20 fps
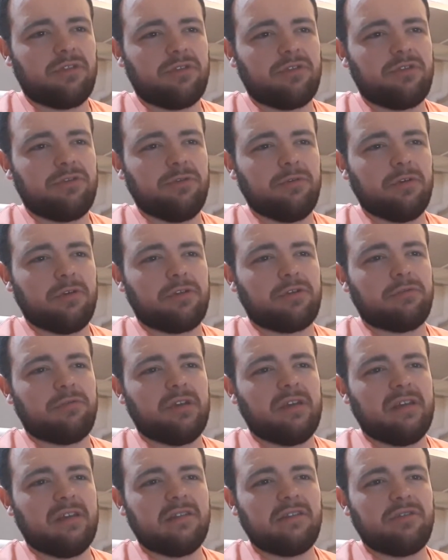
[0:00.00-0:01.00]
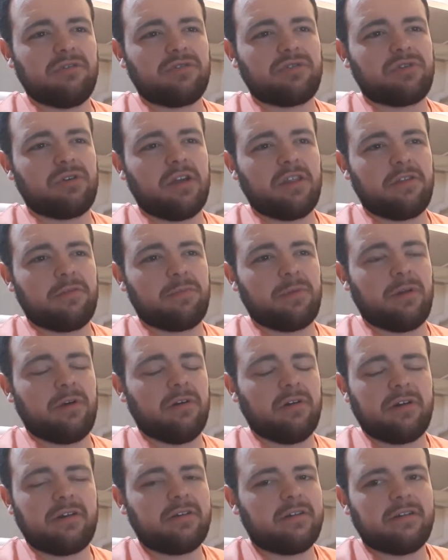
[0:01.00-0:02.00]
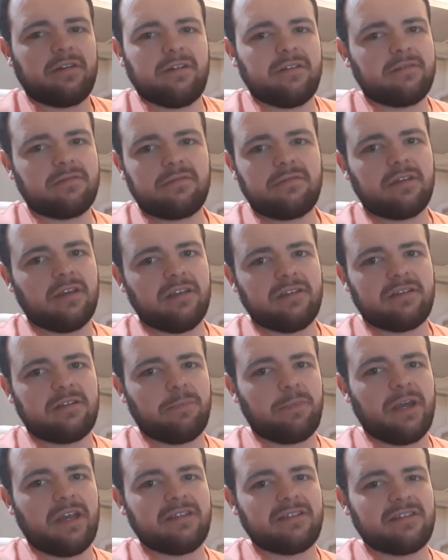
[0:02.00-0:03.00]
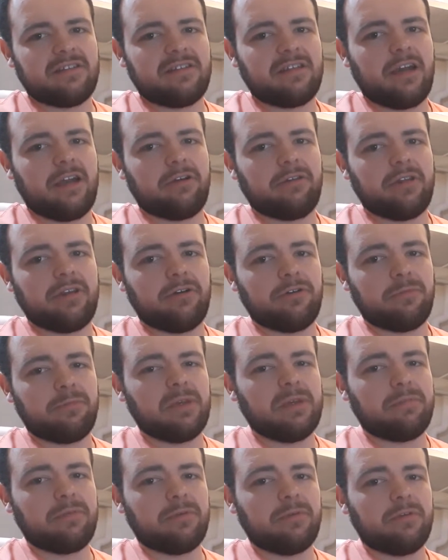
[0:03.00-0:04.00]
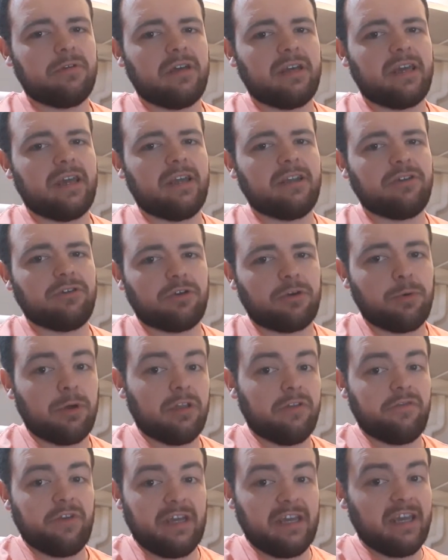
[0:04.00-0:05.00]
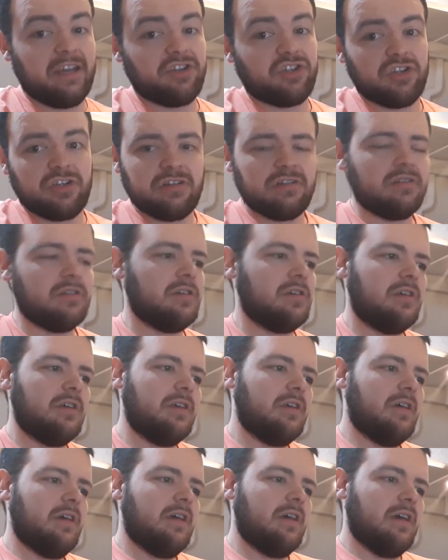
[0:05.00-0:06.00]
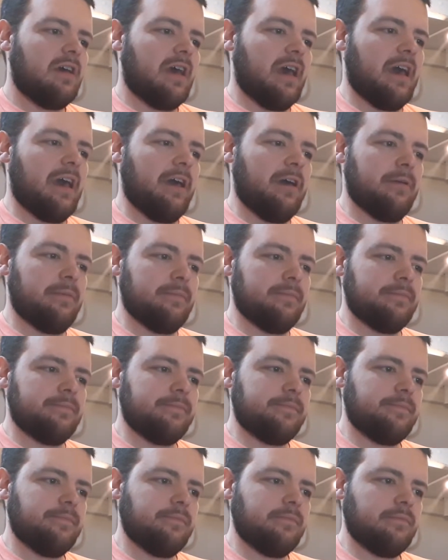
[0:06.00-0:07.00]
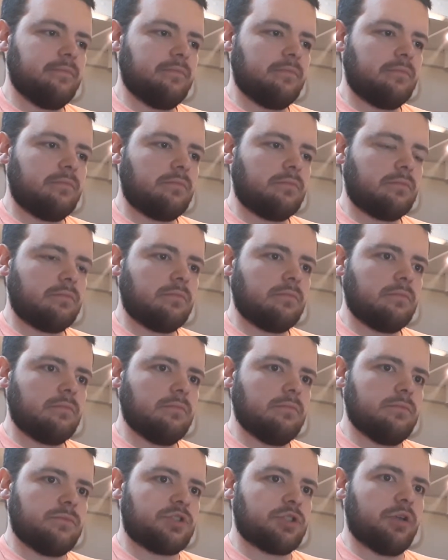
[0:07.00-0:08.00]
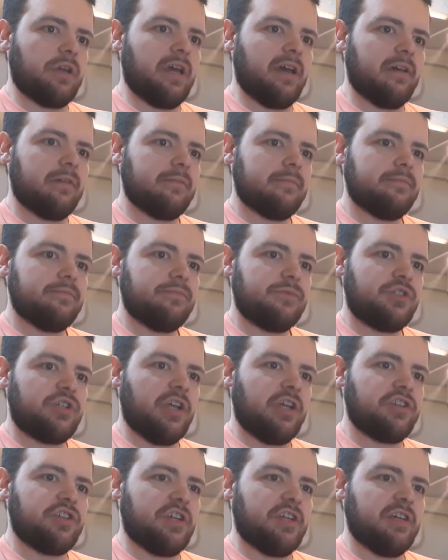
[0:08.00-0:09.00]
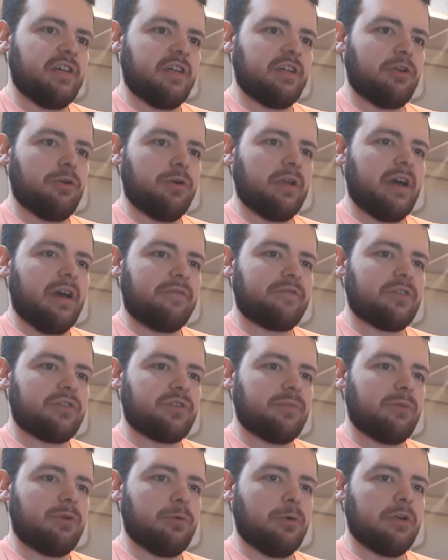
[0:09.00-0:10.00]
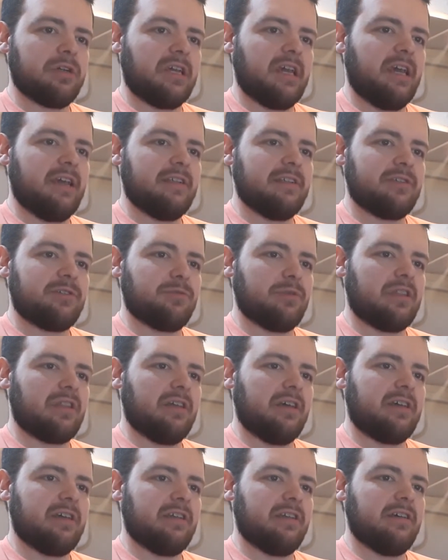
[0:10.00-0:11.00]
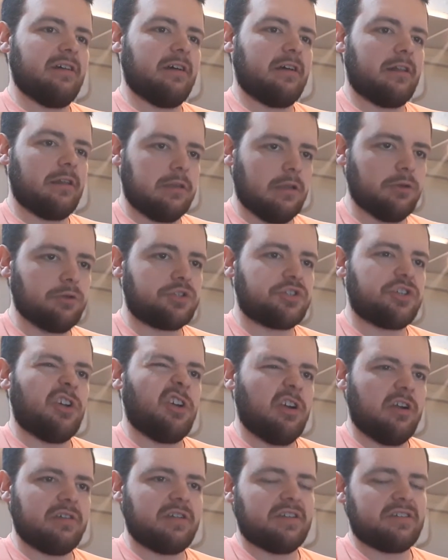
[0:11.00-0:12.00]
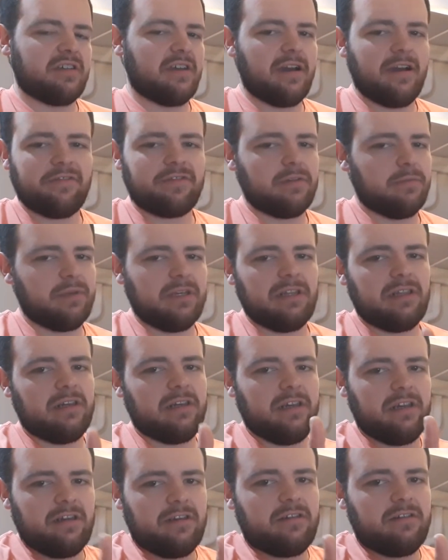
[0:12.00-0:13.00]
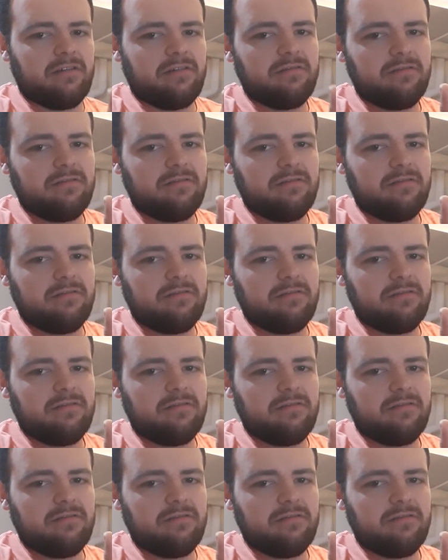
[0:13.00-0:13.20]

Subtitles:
2 or 3 in your strength block. It depends entirely on people, again, your qualification. So yeah, changing it and going after some quad gains with like a closer, it doesn't have to be like